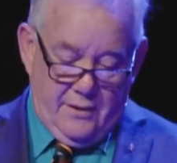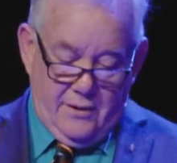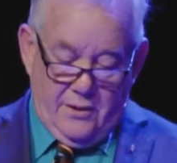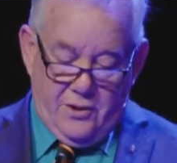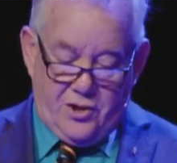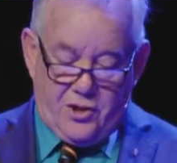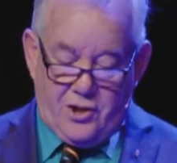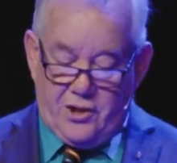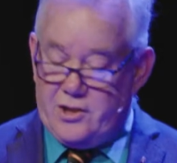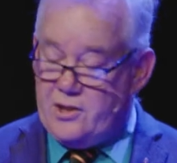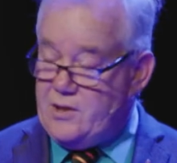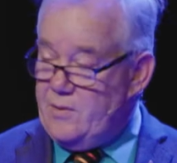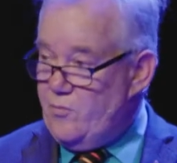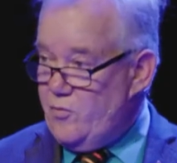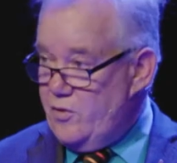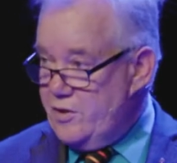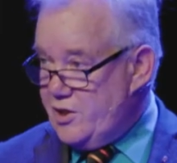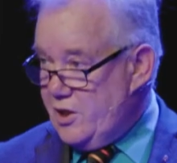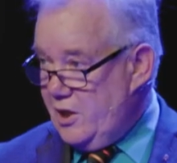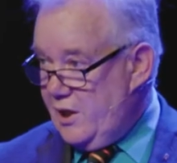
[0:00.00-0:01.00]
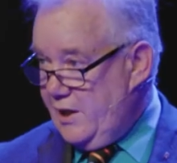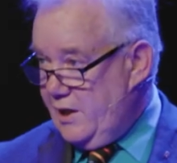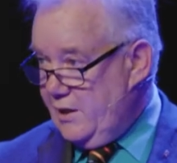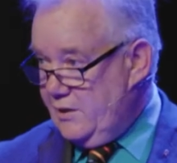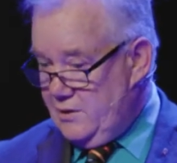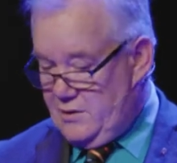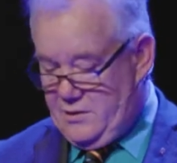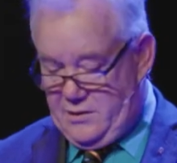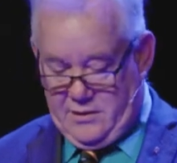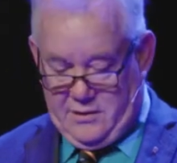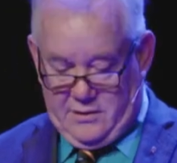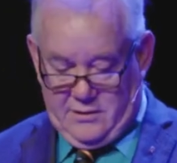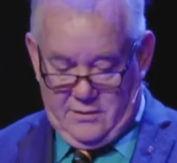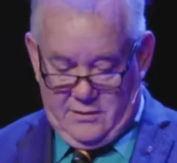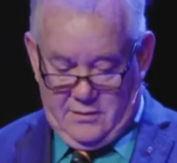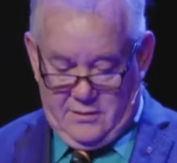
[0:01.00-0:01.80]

system resilience.